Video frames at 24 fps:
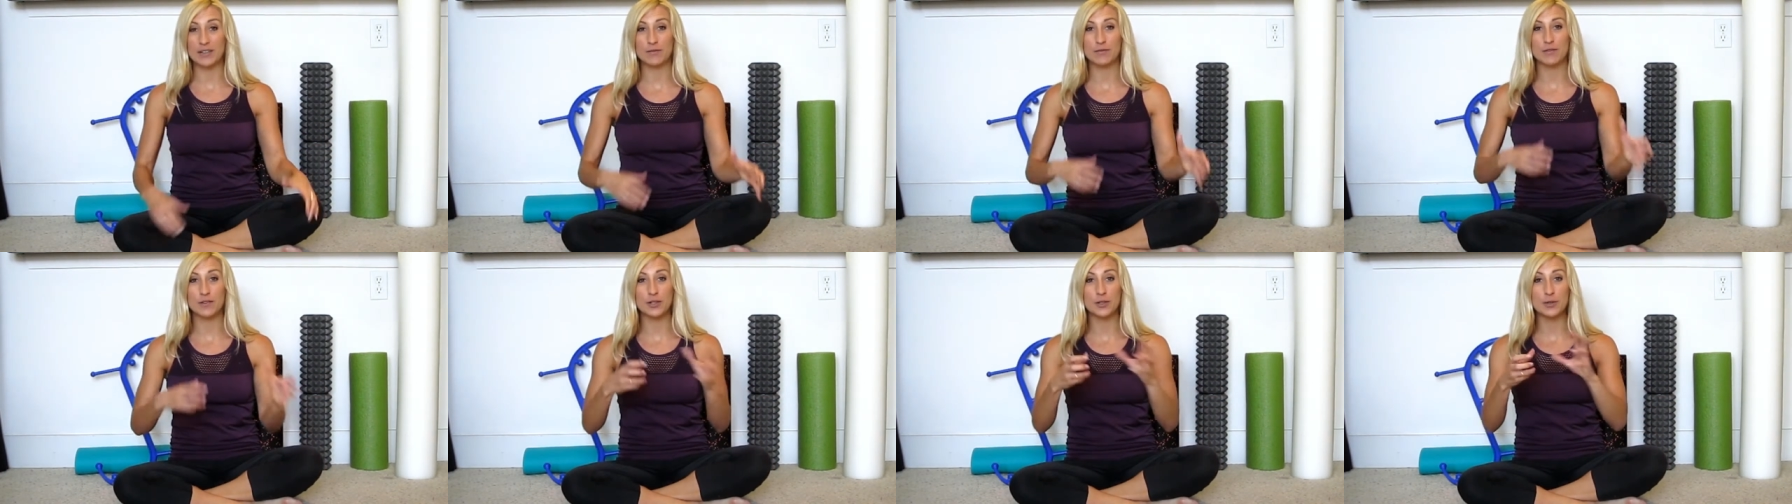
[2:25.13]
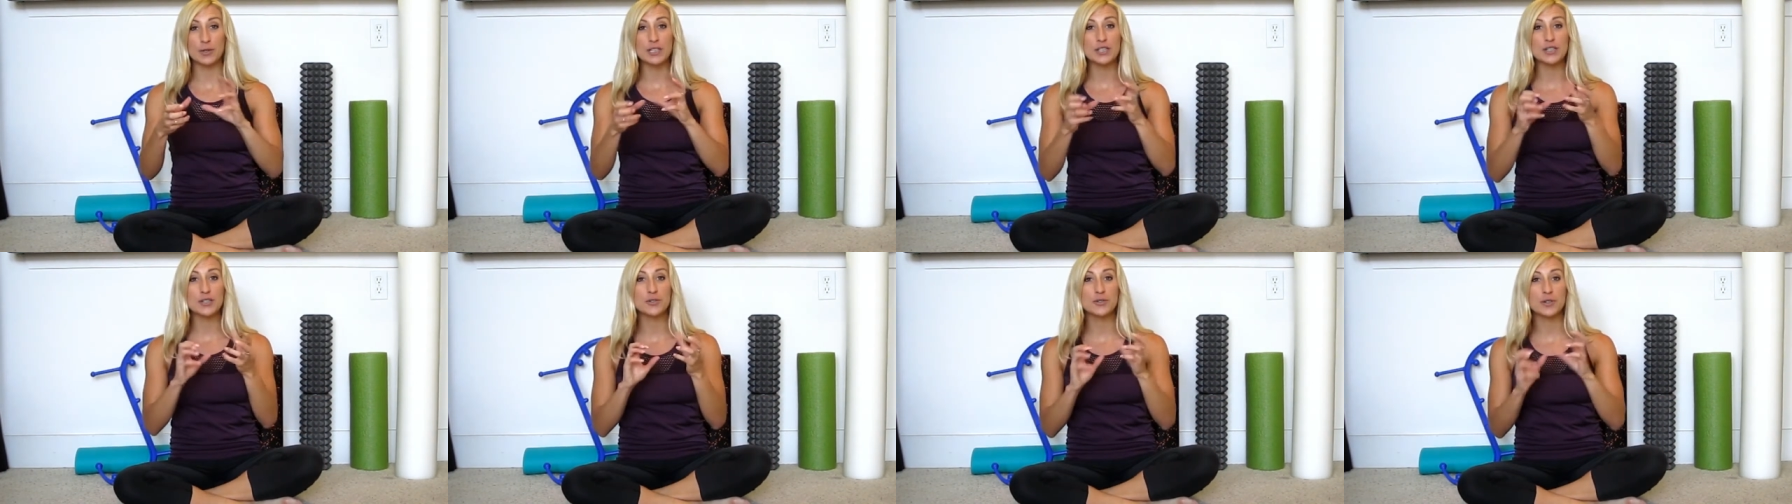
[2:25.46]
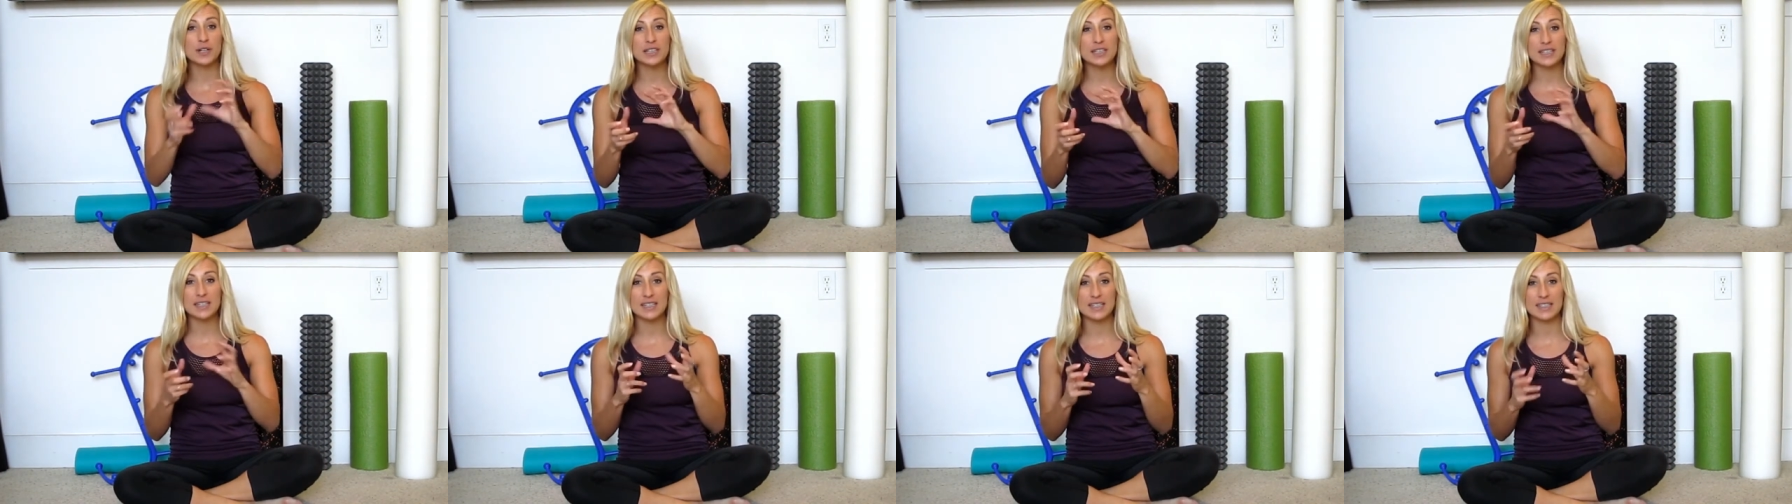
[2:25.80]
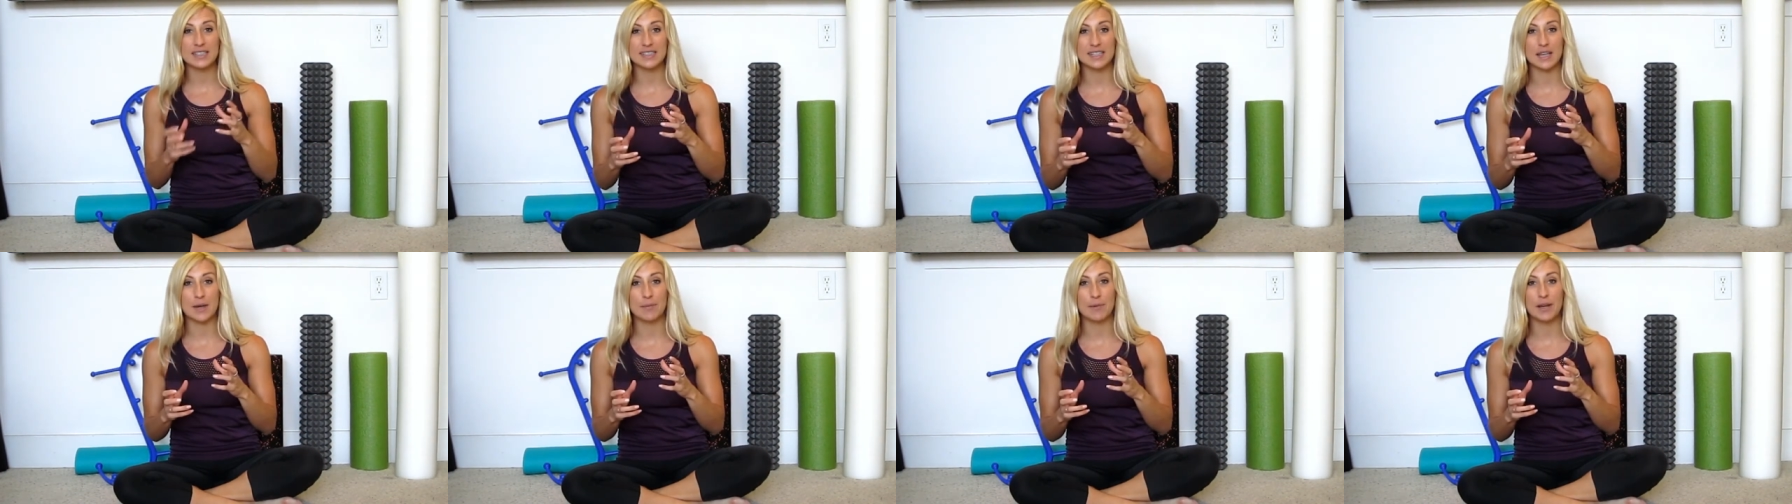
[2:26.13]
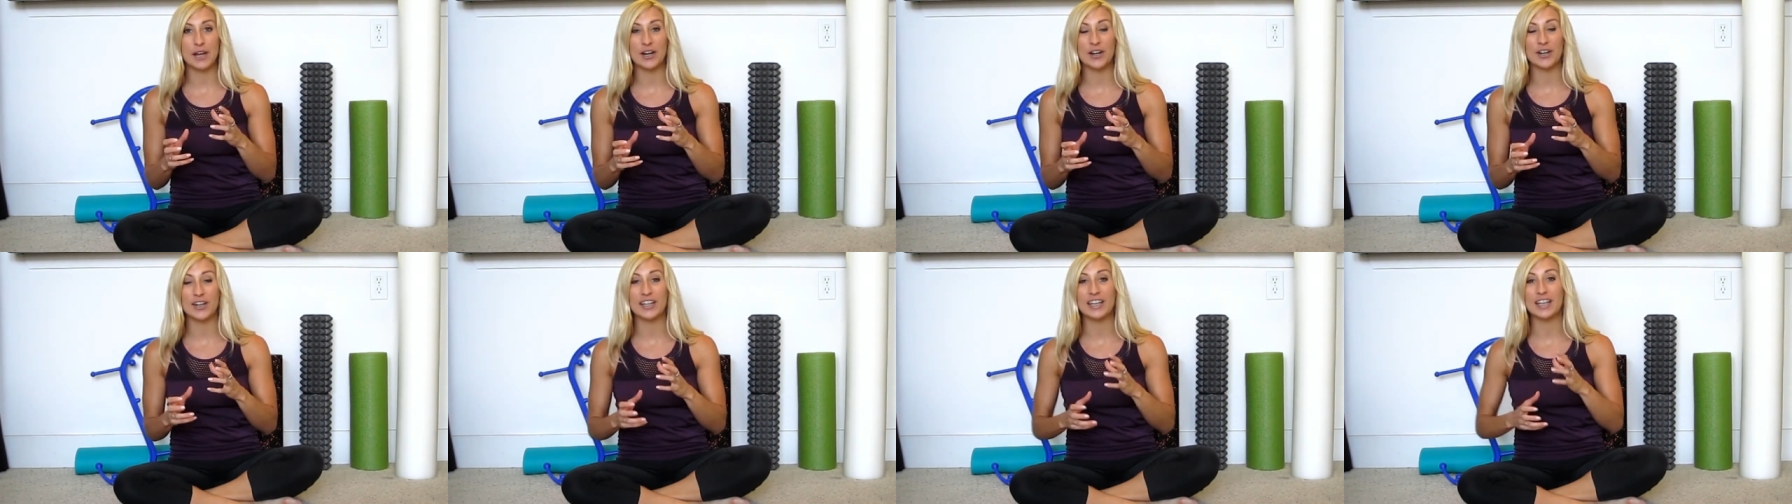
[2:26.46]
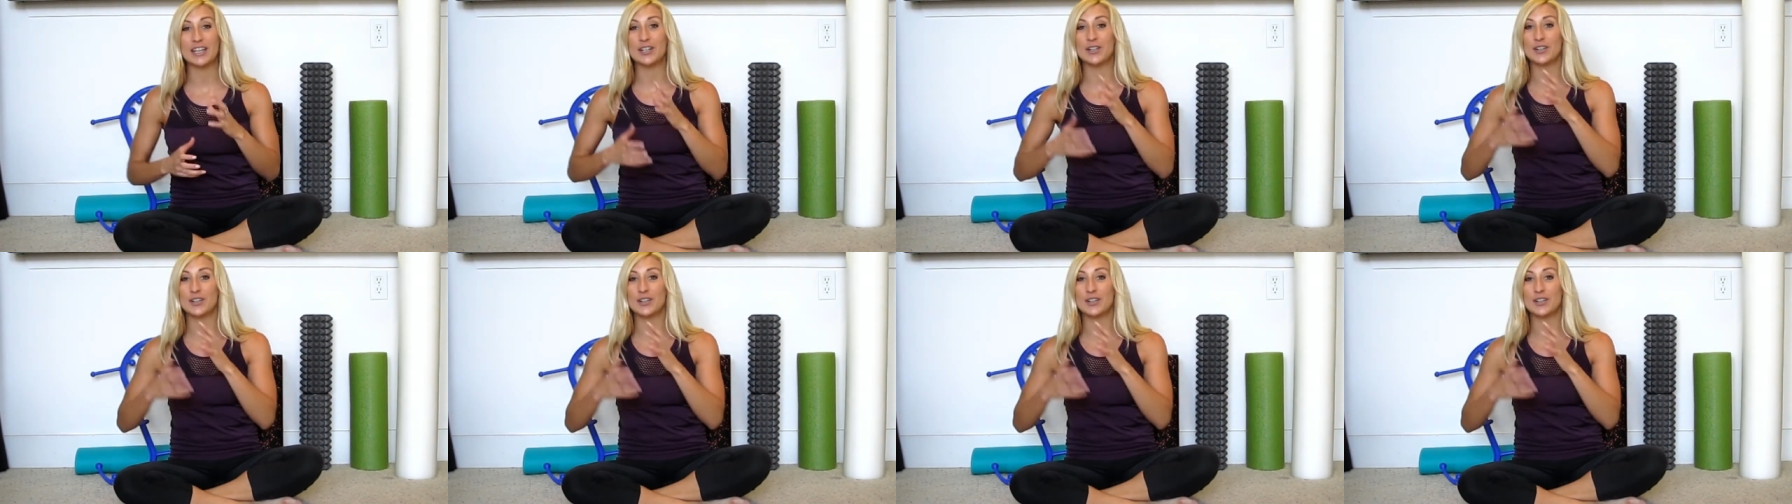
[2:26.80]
If you're restricted in some area,